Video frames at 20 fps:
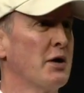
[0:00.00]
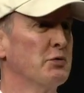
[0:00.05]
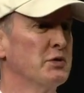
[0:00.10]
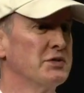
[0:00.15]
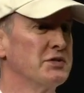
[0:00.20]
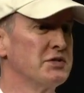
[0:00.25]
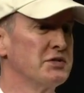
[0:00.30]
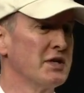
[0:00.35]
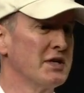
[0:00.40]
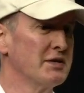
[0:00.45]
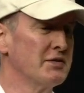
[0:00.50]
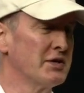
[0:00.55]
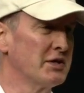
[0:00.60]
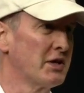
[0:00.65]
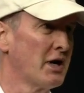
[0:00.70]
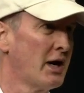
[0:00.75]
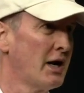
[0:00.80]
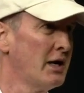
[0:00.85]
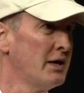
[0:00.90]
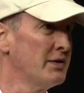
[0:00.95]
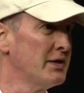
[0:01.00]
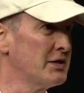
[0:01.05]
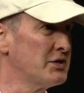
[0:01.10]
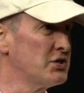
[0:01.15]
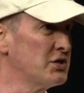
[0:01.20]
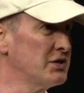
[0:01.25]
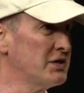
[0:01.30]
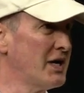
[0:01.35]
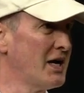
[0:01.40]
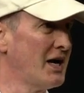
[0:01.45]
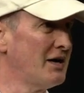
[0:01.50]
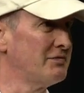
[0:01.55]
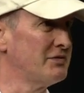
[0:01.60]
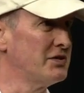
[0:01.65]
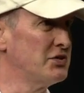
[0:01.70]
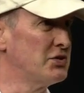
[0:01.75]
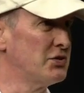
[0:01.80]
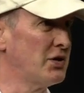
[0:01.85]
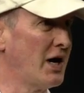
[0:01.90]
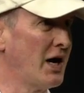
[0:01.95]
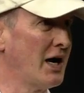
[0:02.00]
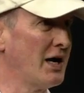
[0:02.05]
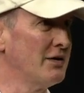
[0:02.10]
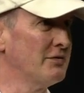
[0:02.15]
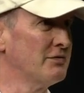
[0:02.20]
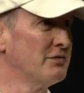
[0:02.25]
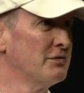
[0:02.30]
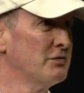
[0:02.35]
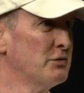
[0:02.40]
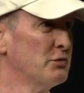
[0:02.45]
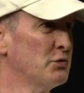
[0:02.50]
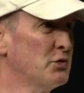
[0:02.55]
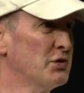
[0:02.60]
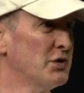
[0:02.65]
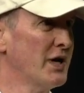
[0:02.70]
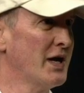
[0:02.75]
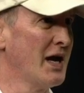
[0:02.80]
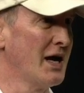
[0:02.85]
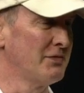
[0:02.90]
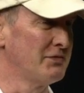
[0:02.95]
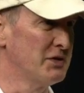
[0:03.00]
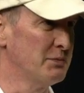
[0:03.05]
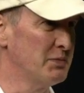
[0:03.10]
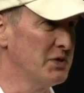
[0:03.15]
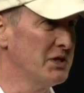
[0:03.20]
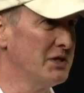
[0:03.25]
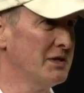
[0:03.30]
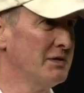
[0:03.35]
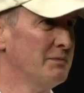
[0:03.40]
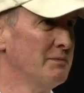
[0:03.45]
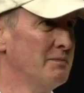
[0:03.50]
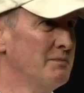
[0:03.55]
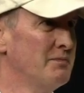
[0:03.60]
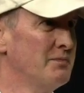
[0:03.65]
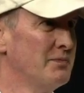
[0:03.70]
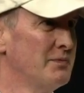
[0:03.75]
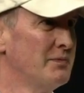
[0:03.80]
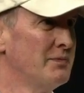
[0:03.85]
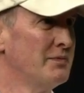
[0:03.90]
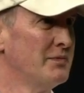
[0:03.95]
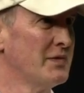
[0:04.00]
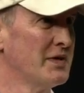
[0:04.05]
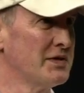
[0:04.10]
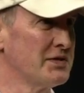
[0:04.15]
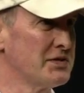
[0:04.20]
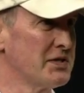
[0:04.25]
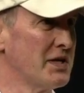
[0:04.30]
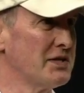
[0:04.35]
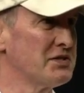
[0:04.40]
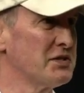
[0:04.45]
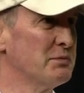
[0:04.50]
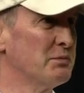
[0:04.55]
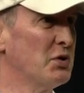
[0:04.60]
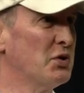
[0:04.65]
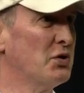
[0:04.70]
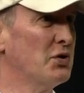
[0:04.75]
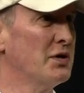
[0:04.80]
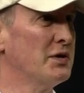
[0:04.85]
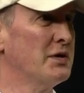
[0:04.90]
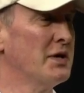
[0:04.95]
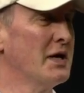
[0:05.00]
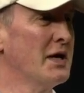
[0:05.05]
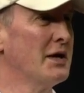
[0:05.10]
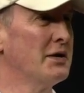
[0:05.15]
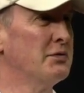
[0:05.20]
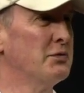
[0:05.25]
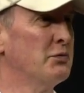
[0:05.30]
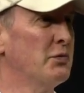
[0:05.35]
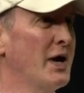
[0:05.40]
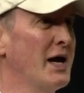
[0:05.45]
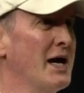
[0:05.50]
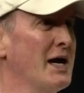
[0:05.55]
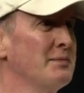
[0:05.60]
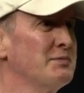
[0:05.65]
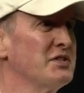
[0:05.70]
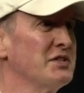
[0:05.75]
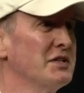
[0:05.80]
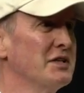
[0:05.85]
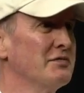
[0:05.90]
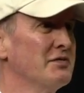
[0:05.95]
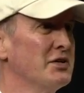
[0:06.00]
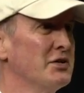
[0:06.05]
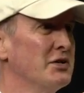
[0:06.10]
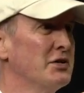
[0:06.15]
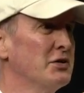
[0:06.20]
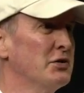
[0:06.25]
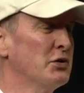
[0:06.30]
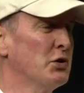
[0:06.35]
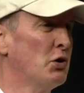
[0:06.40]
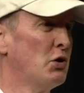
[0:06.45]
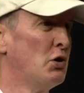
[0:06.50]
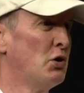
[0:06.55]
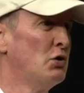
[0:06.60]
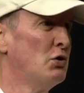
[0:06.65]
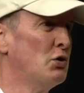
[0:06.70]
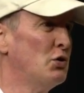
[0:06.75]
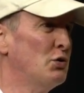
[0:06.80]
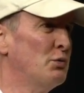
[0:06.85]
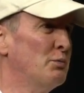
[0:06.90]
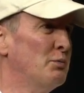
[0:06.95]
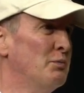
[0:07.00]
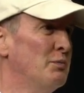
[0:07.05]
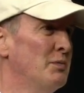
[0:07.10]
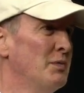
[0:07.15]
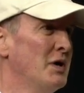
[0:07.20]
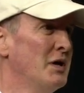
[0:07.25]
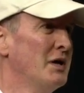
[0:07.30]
would say the car that she'd have to drive would have to be accessible, and ramps, and even her home.